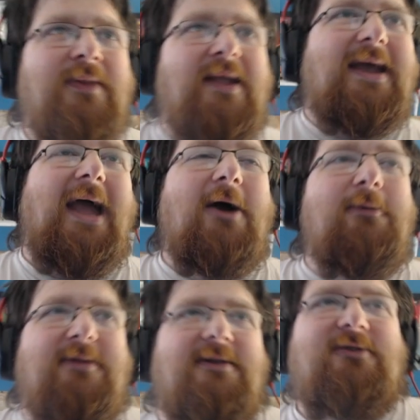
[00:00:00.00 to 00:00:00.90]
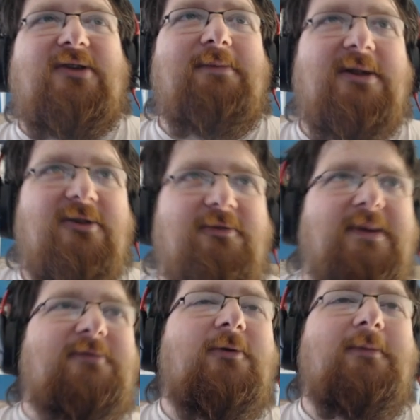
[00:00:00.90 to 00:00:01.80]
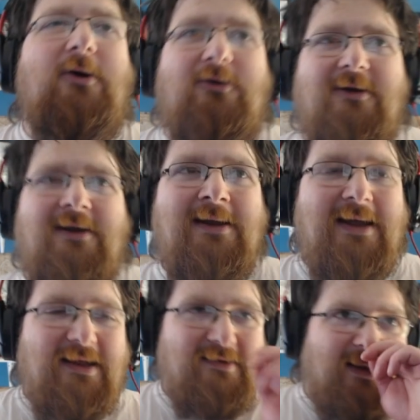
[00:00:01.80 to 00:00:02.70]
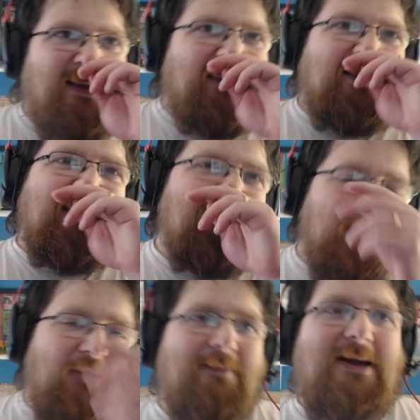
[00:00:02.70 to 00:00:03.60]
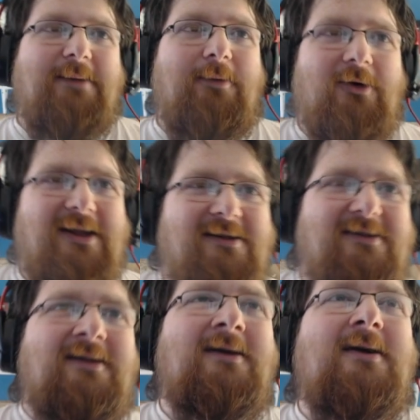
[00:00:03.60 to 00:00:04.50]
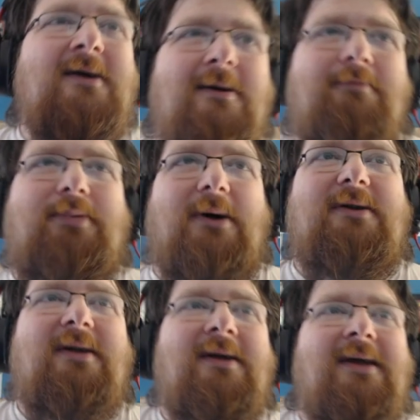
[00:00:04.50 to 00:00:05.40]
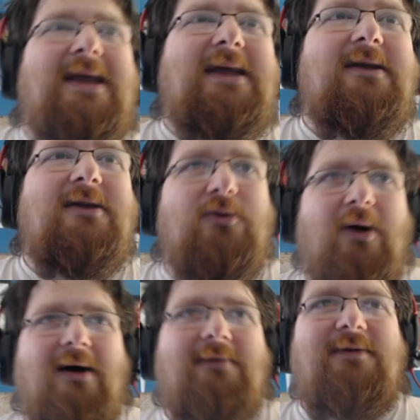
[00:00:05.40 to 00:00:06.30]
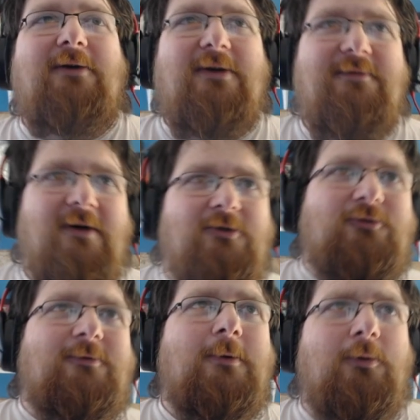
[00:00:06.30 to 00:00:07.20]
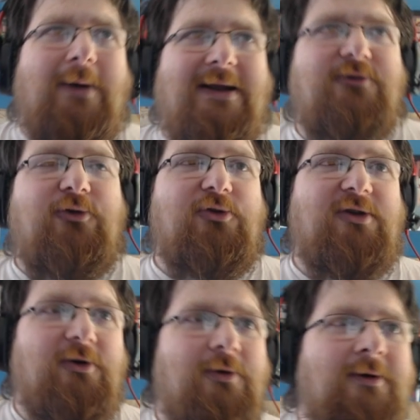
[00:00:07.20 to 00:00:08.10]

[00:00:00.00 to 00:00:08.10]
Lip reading: It helps that Champions from Beyond is likely to give you that many bodies, but you are very vulnerable when you do so.